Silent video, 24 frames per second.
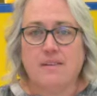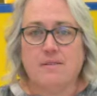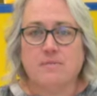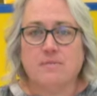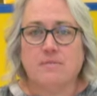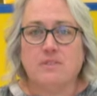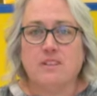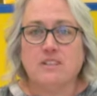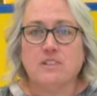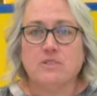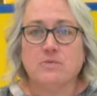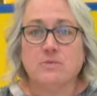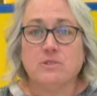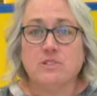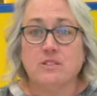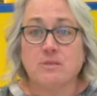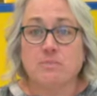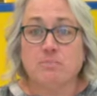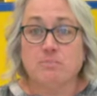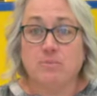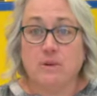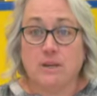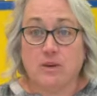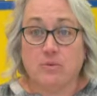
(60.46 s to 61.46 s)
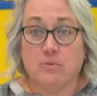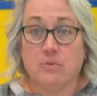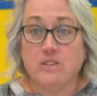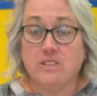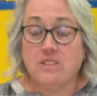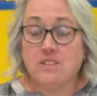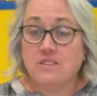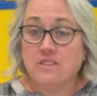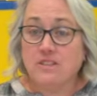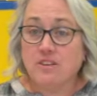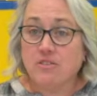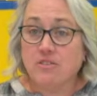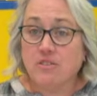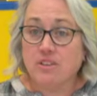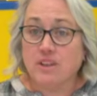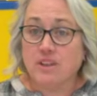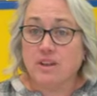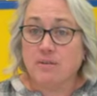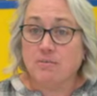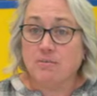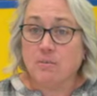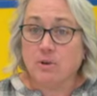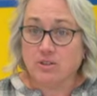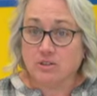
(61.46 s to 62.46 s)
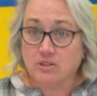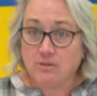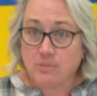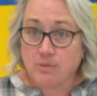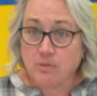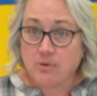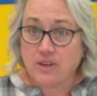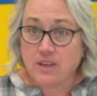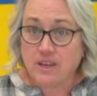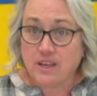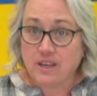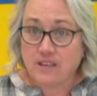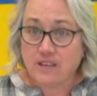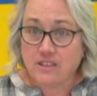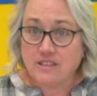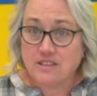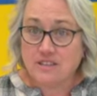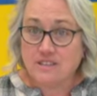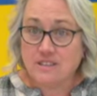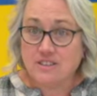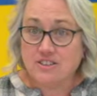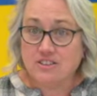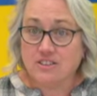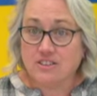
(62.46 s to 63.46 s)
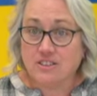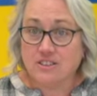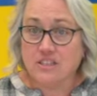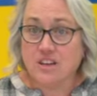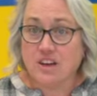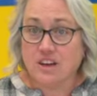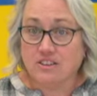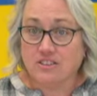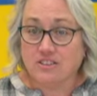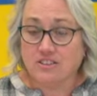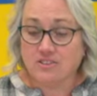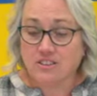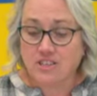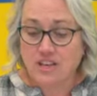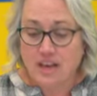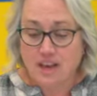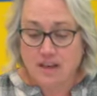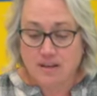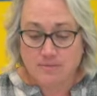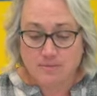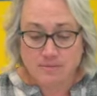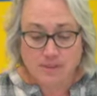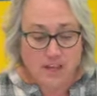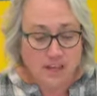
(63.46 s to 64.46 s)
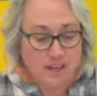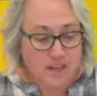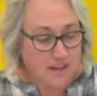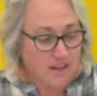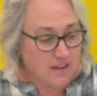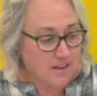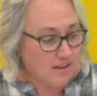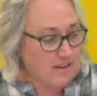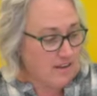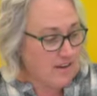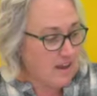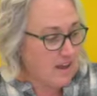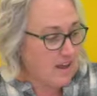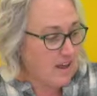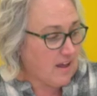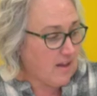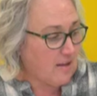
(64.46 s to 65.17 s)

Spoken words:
This one's a big one so that multiple kids during toddler time can